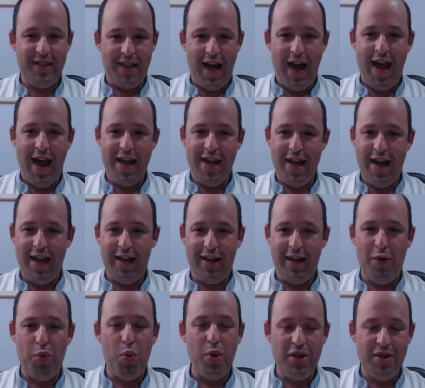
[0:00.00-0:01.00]
I
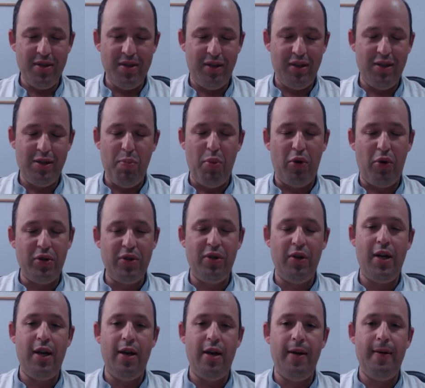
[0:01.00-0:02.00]
have witnessed this
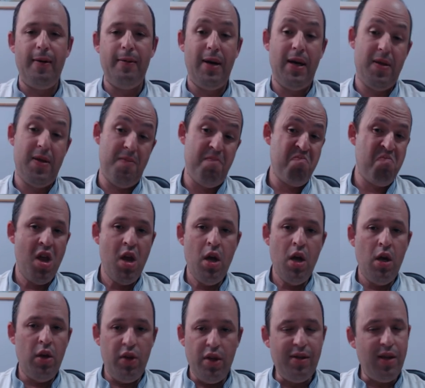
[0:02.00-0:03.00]
personally. But
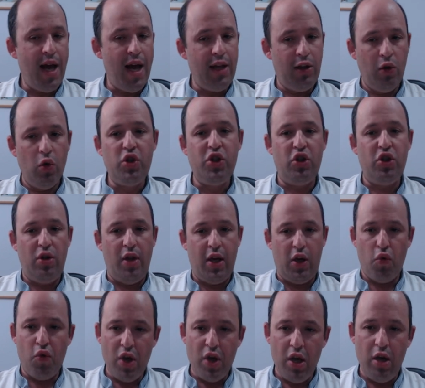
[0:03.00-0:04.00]
this line looks
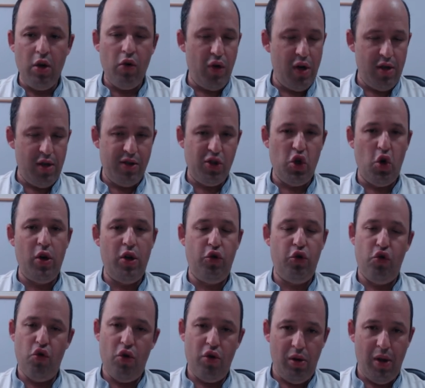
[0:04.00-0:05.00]
like really
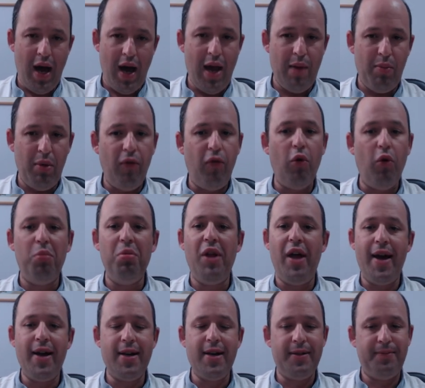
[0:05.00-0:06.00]
solid, reliable for
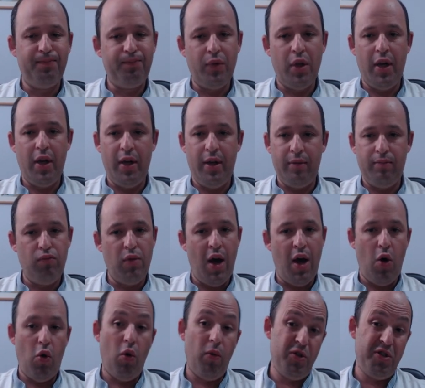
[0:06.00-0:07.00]
black.
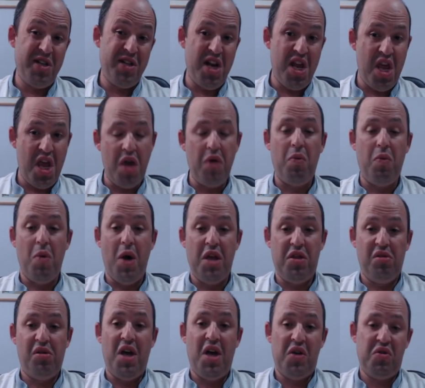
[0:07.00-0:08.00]
Now, obviously, if
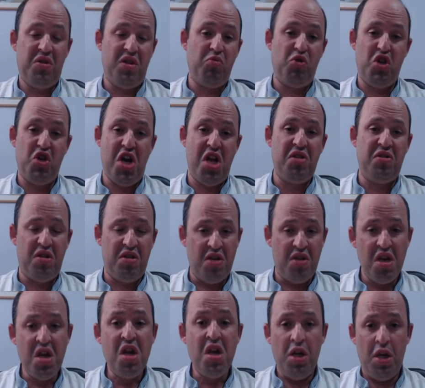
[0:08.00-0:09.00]
white allows some chances
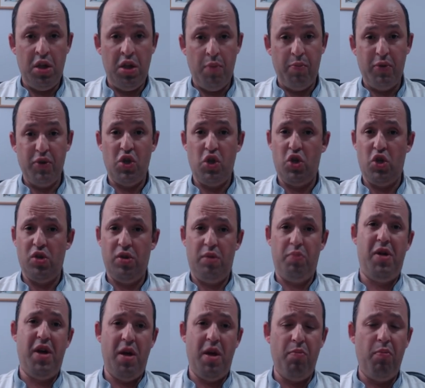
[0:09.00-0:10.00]
in the positions,
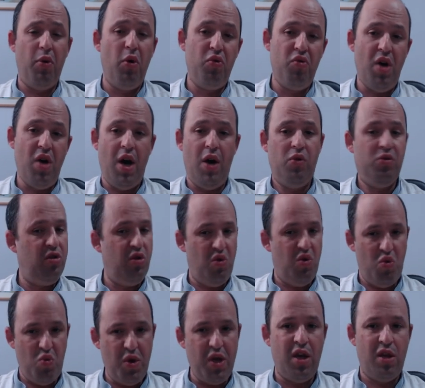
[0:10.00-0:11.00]
playing pawn down, so
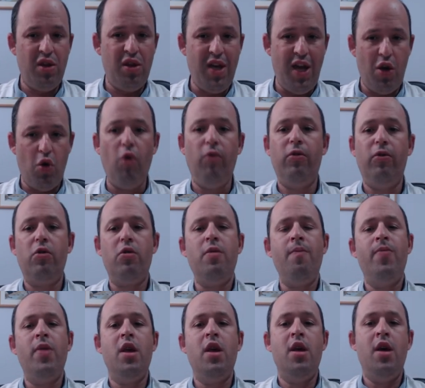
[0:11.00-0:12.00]
we can take over.
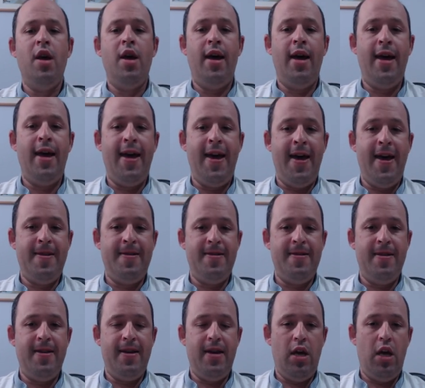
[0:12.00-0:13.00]

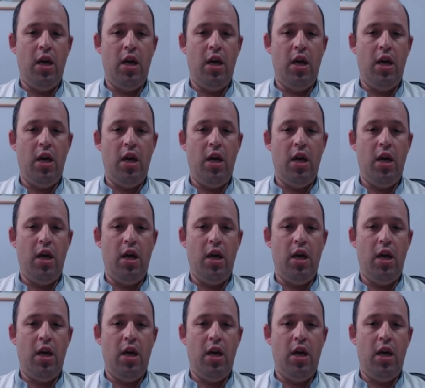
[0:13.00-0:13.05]
And